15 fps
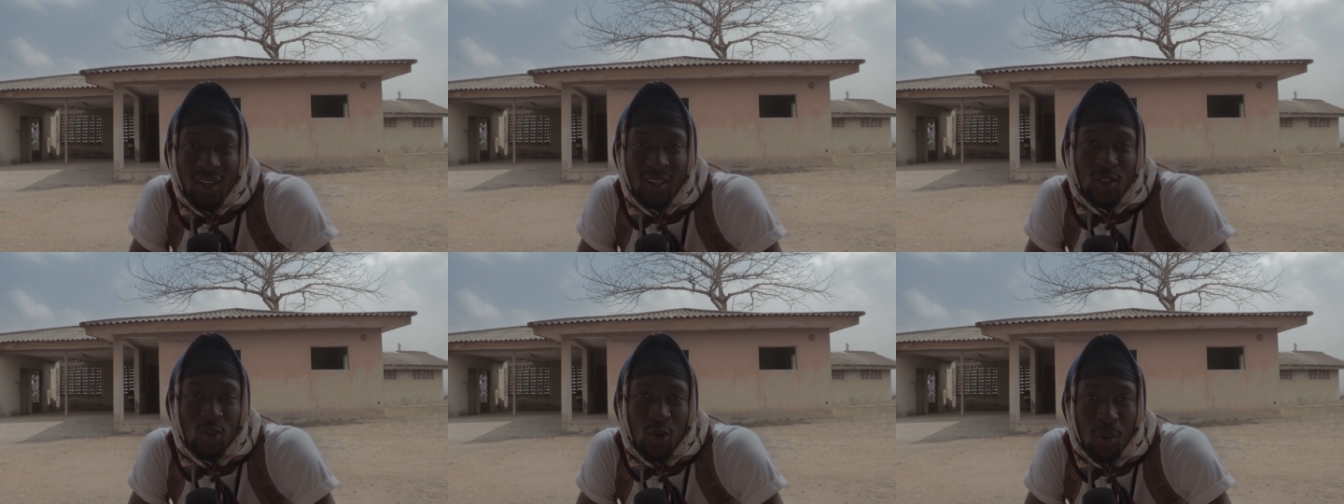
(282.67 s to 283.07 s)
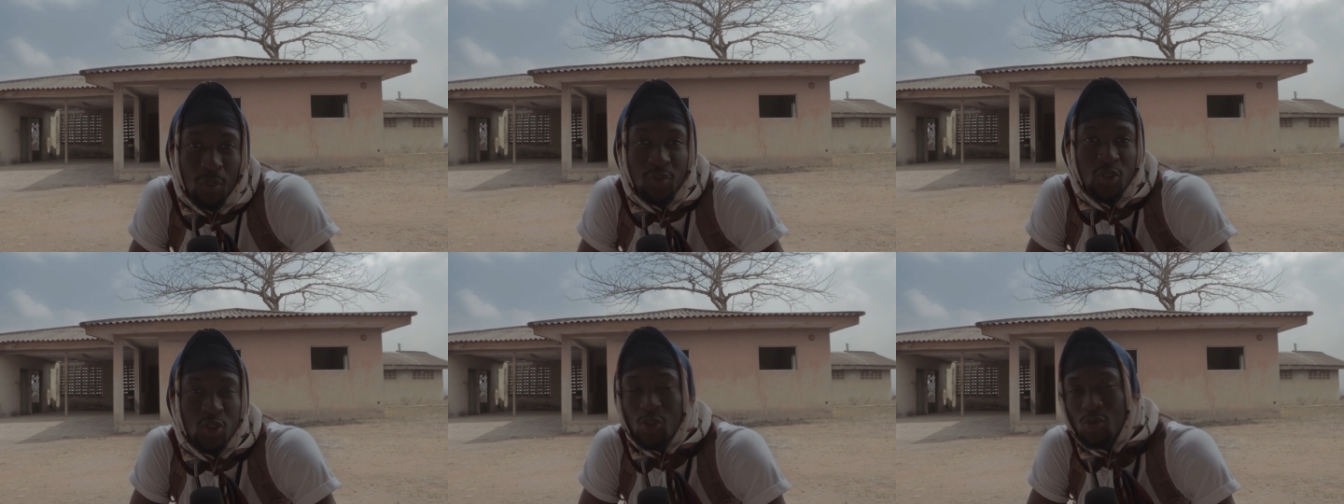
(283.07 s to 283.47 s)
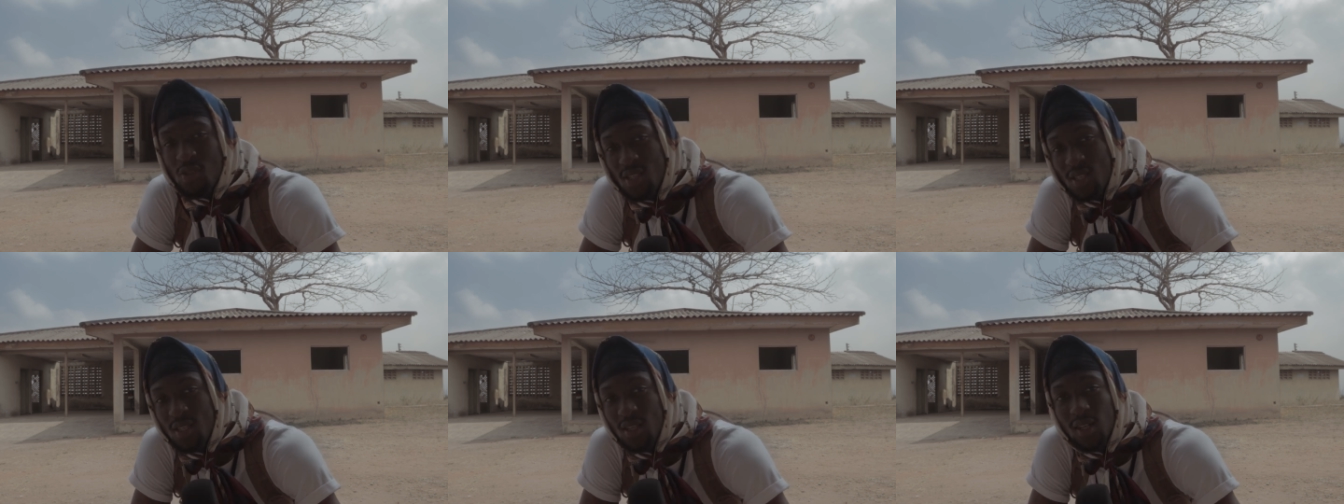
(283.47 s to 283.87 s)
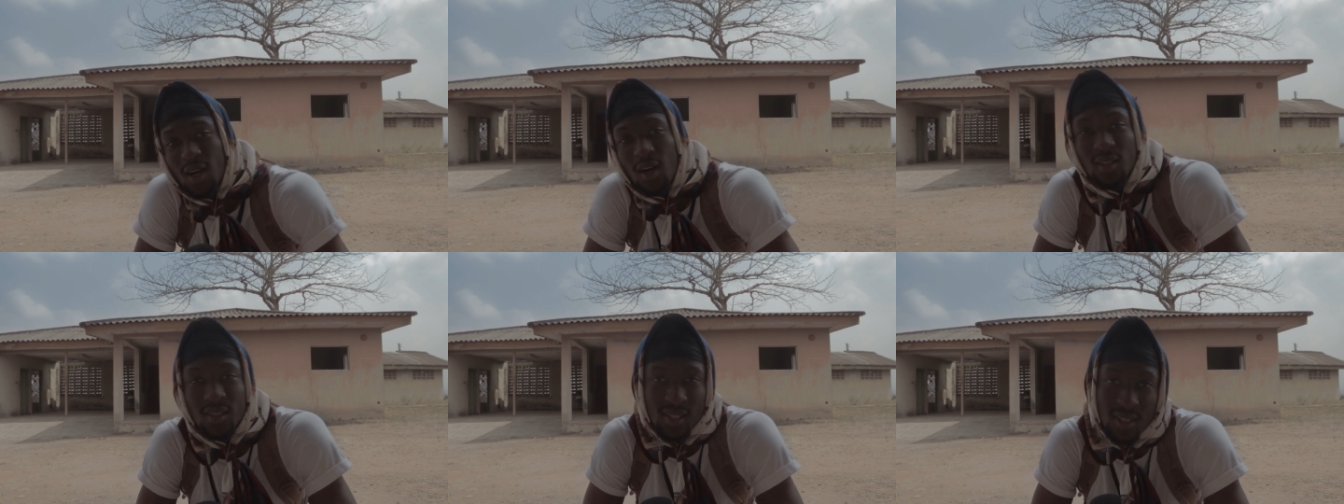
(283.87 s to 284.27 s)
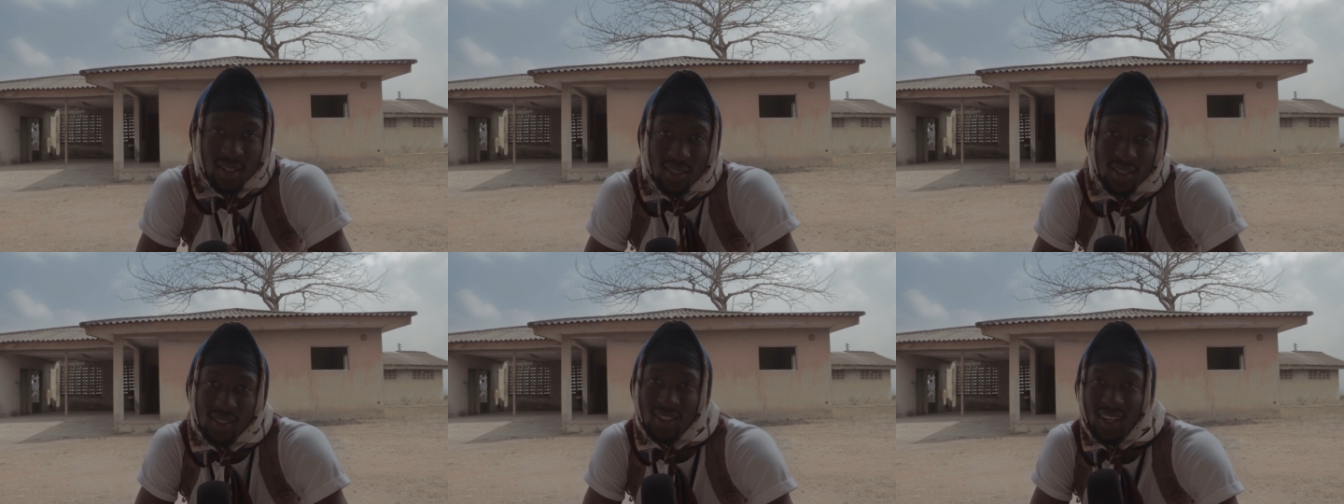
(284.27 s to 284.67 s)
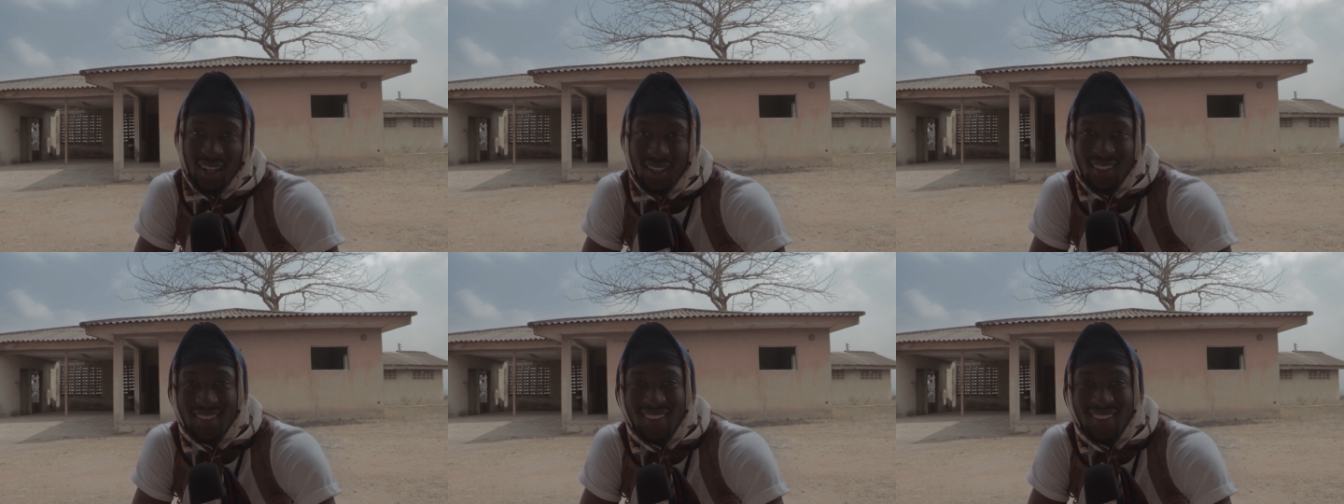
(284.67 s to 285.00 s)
I drop juicy content like